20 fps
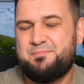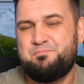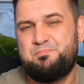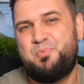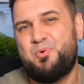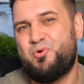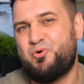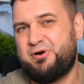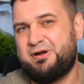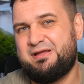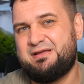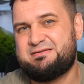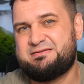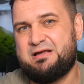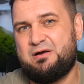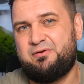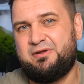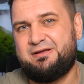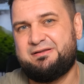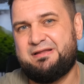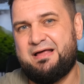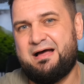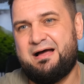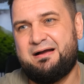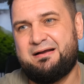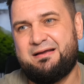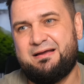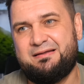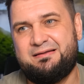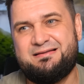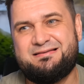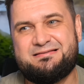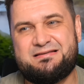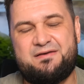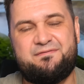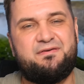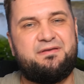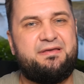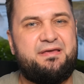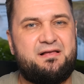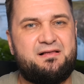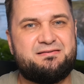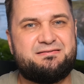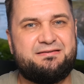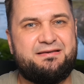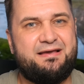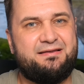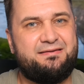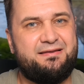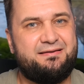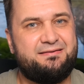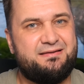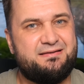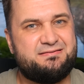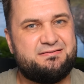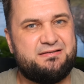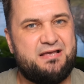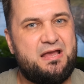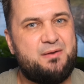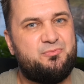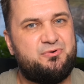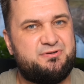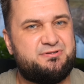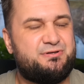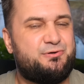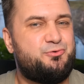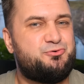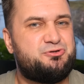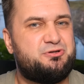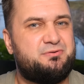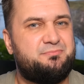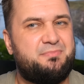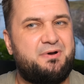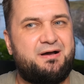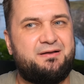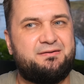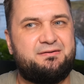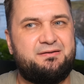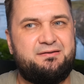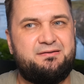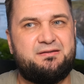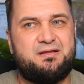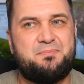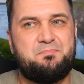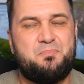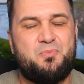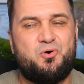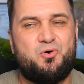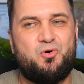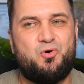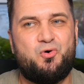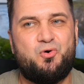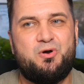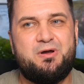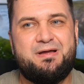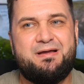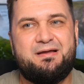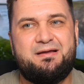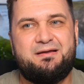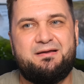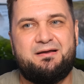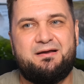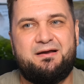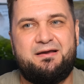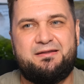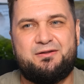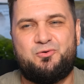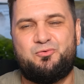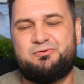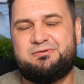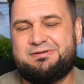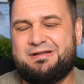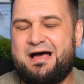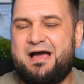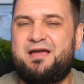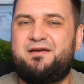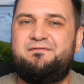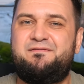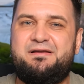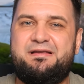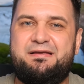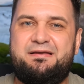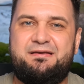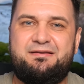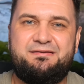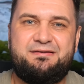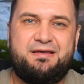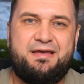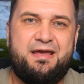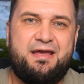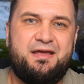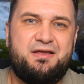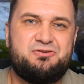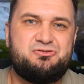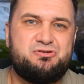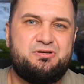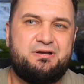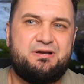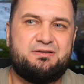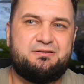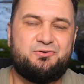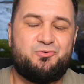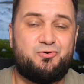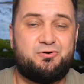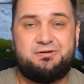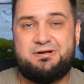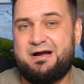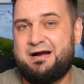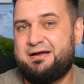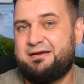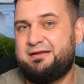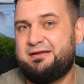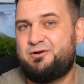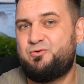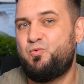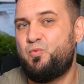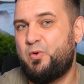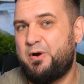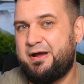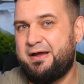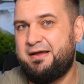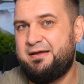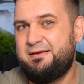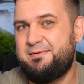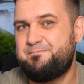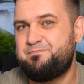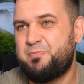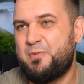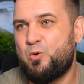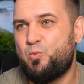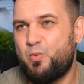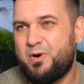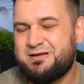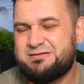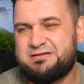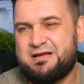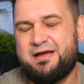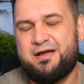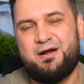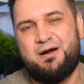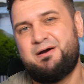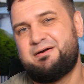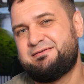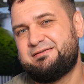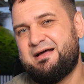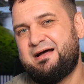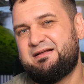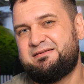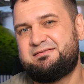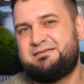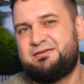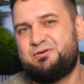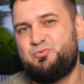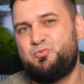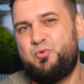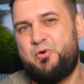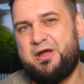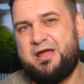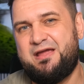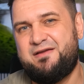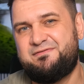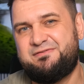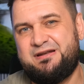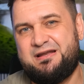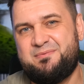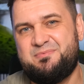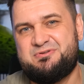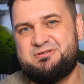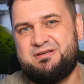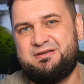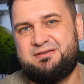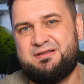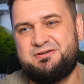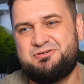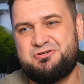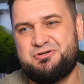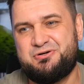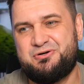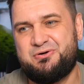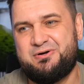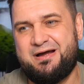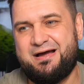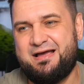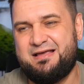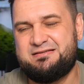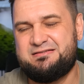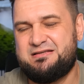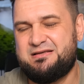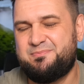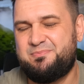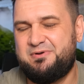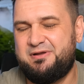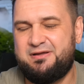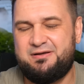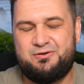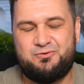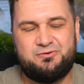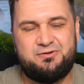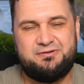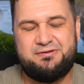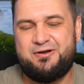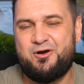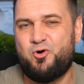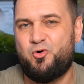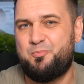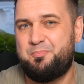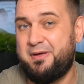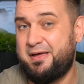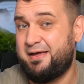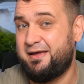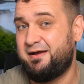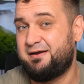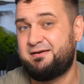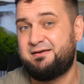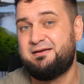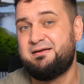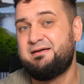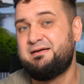boring sounding DAC, and it's something else getting the same resolution but in a more lively, engaging and organic way. Once I heard that Wave Dream signature, I simply couldn't go back